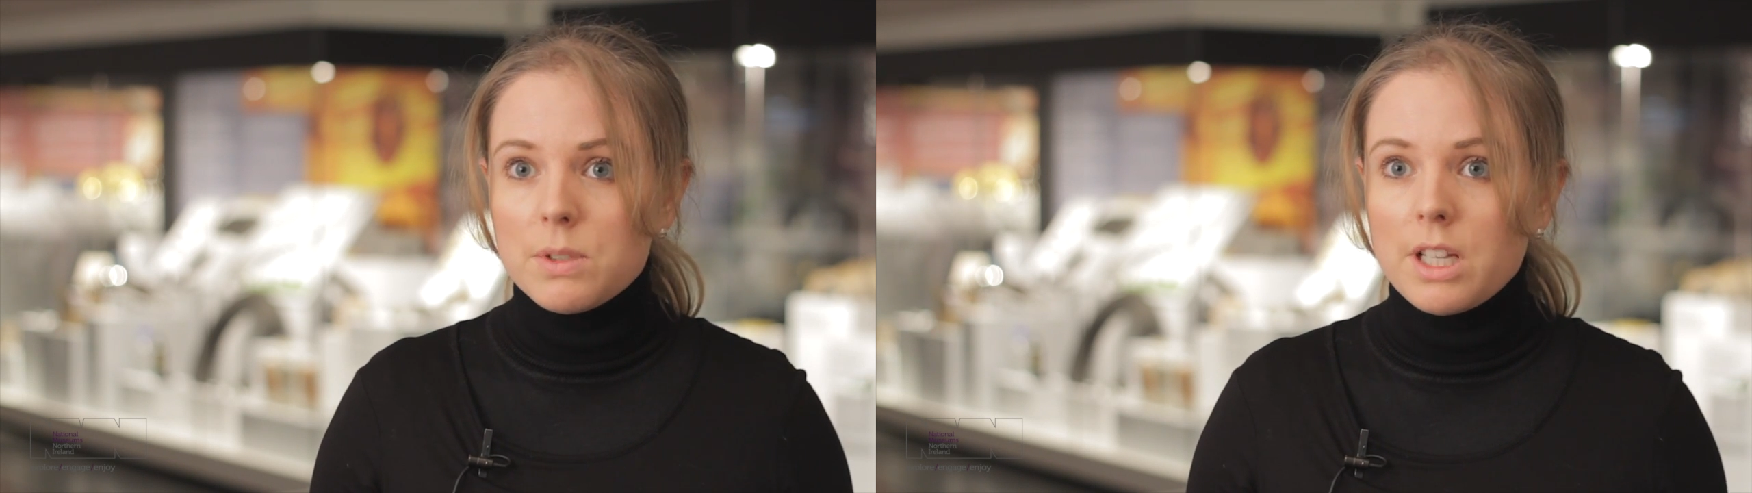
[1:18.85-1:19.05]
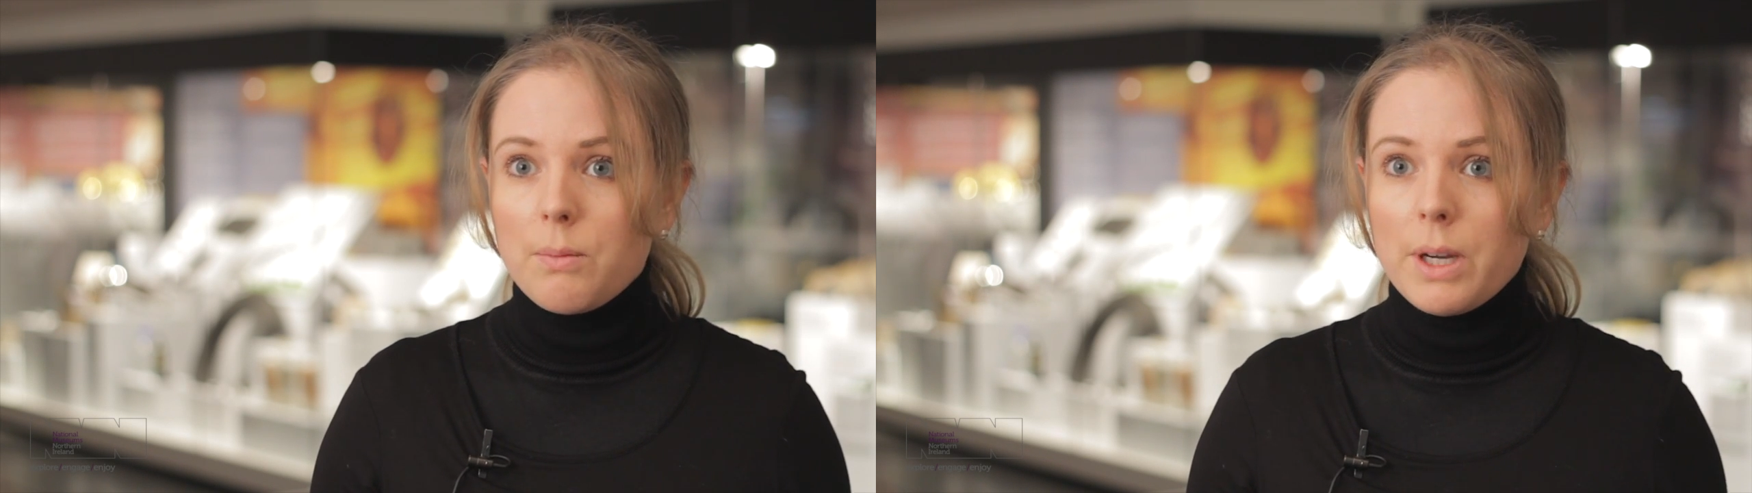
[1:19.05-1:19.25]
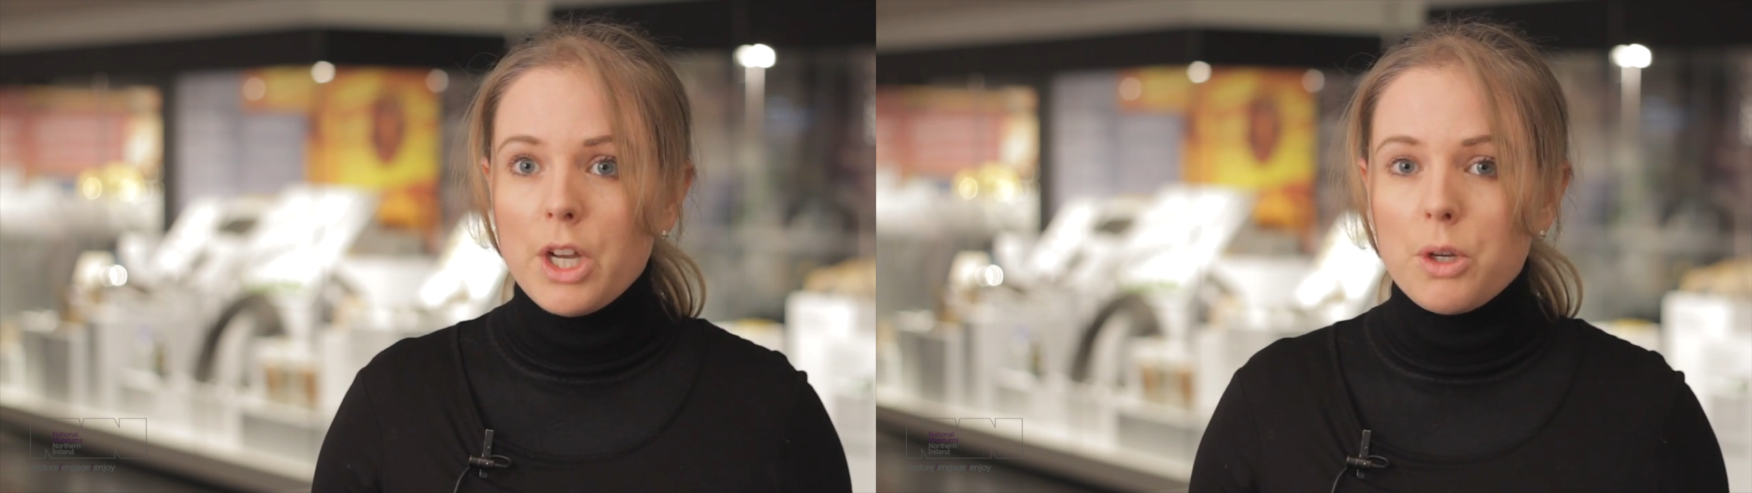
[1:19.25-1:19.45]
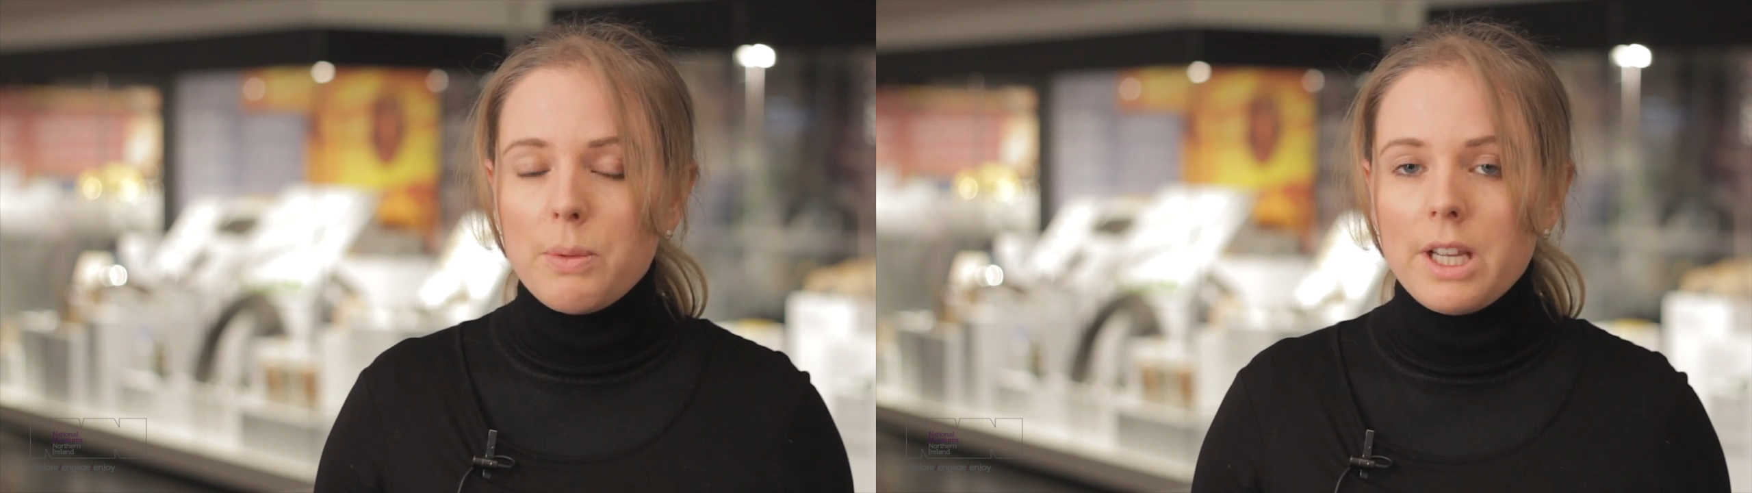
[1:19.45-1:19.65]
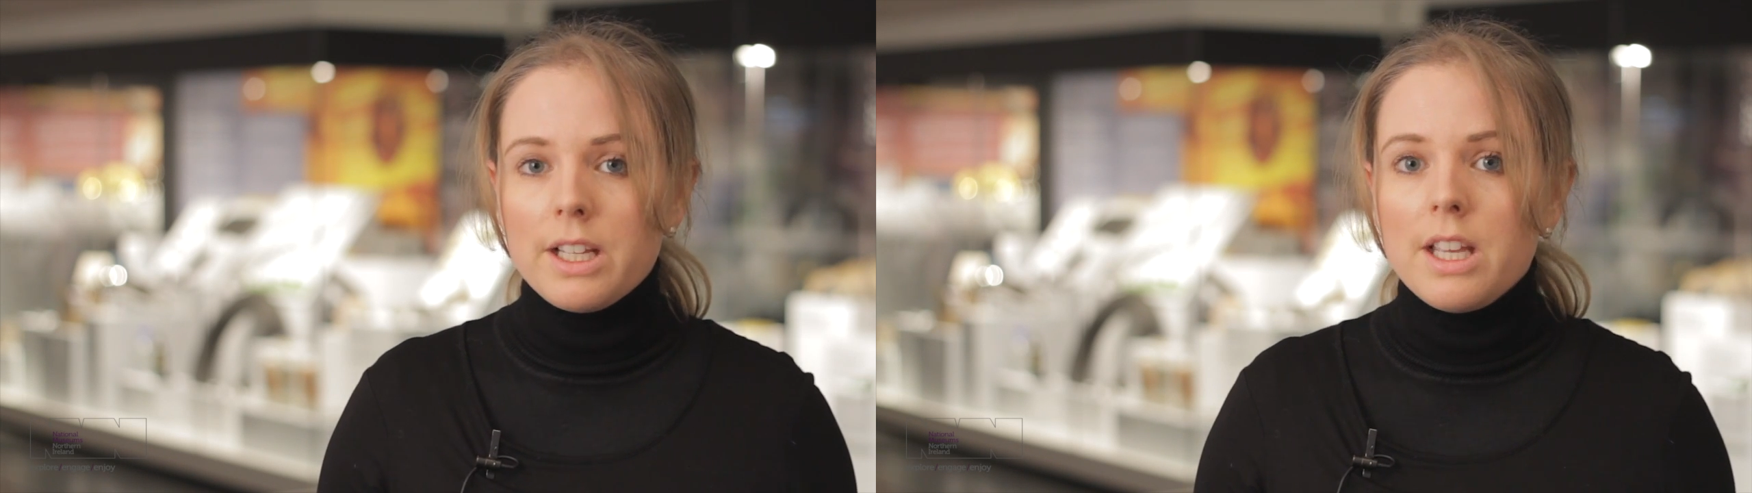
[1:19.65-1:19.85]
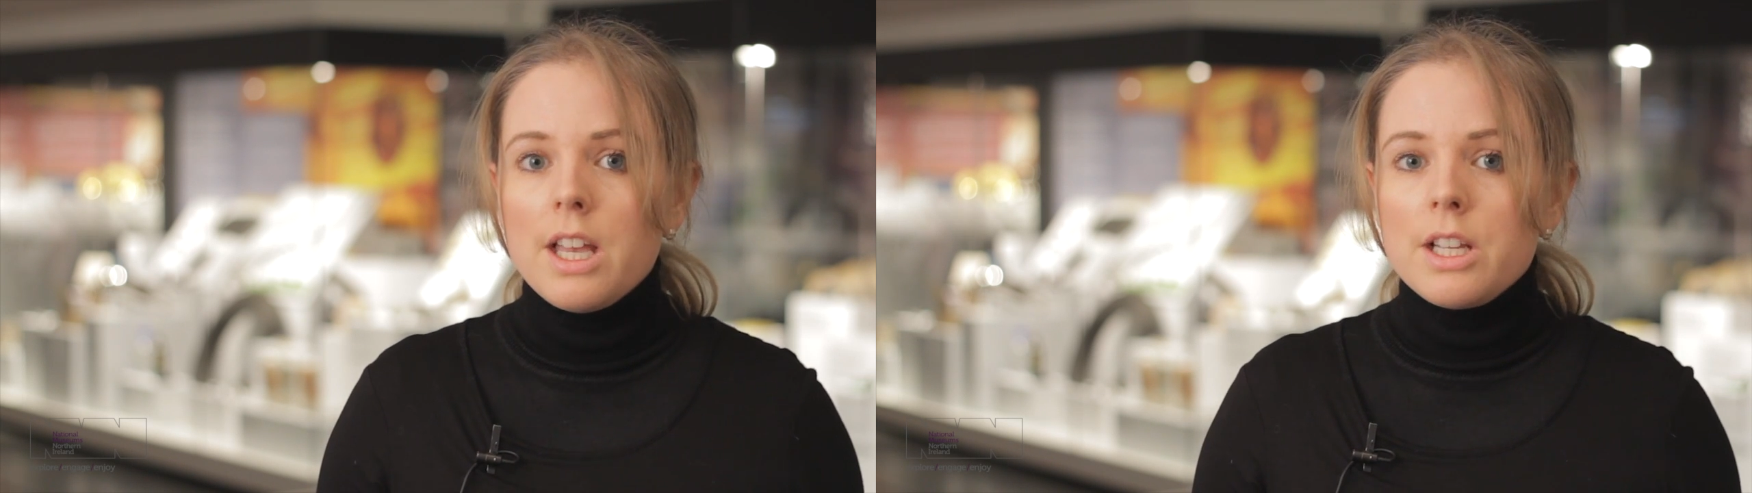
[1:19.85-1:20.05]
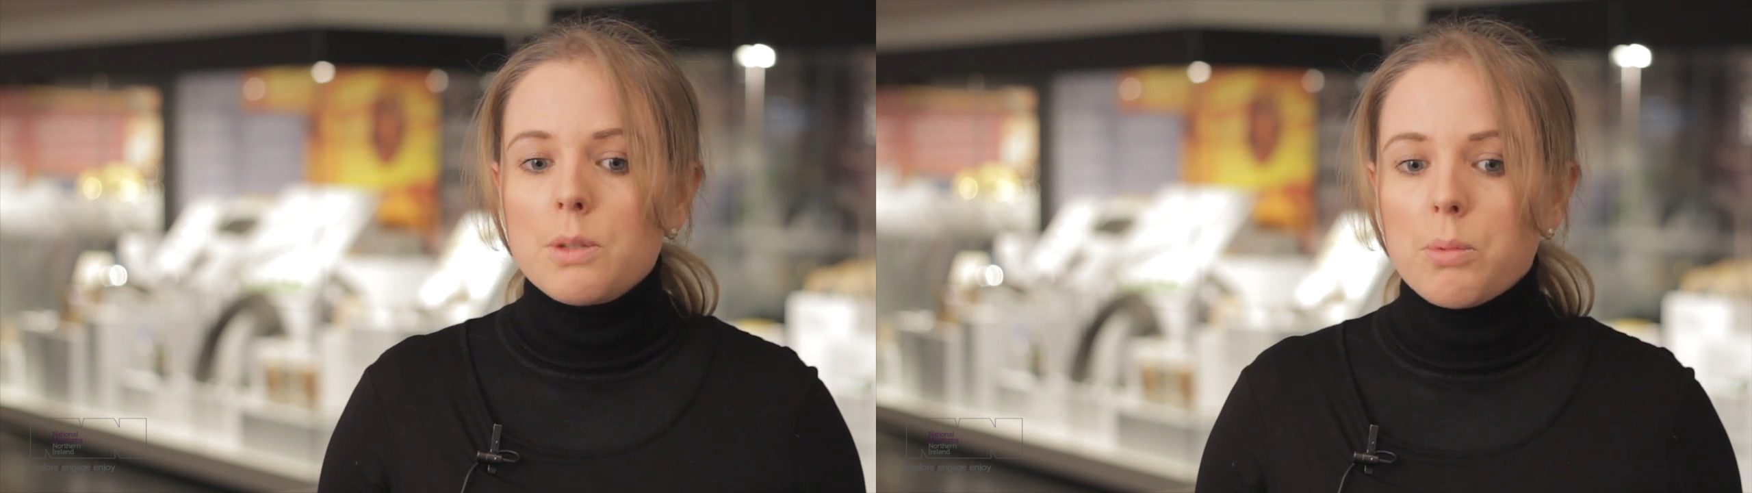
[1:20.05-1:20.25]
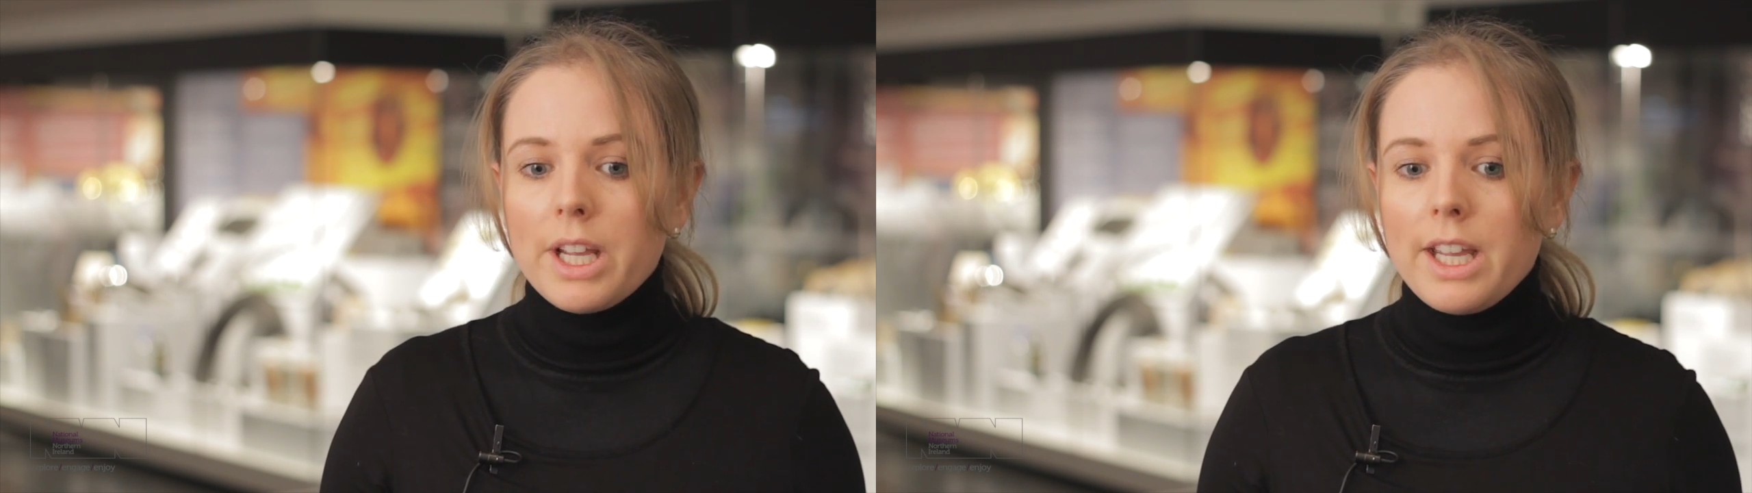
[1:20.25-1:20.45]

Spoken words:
and we're hoping to bring